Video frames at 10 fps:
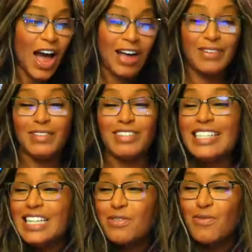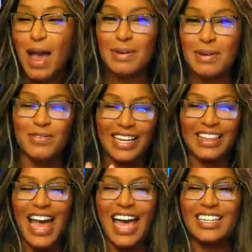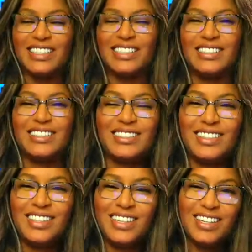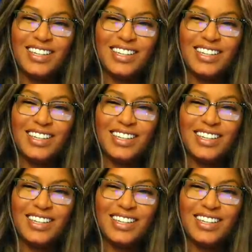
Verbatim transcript: never seen a rabbit move like that. I mean, it